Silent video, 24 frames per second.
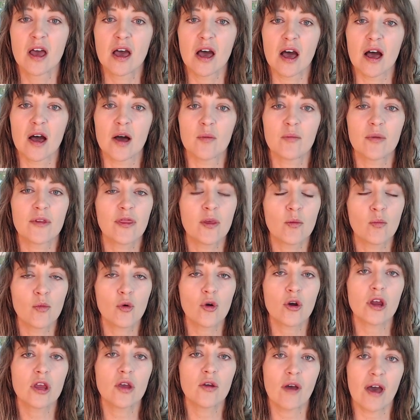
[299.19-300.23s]
But the
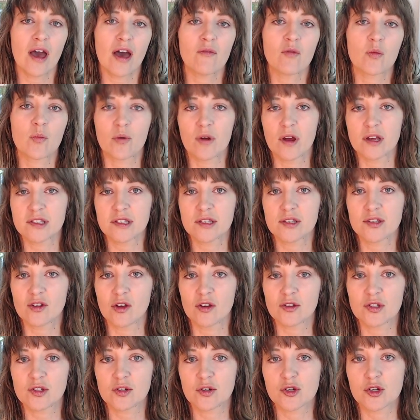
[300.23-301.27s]
more you have a presence
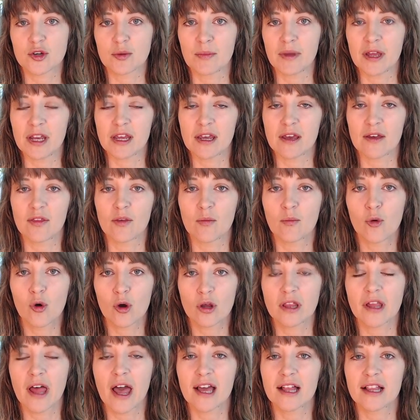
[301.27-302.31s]
on social media, the more
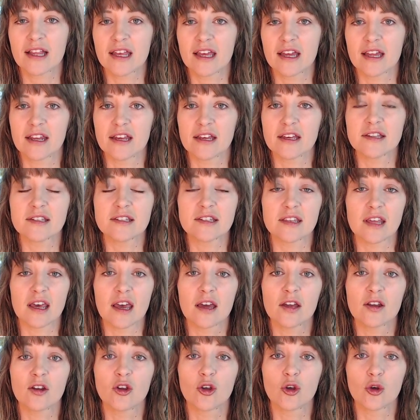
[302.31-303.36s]
likely it is
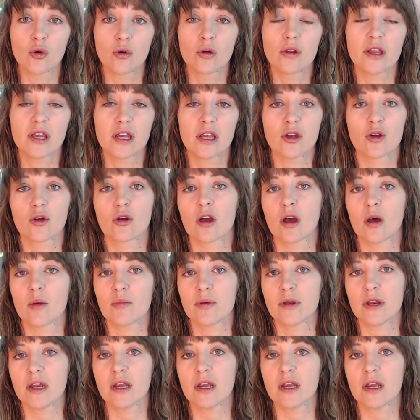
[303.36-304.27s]
that Googling your company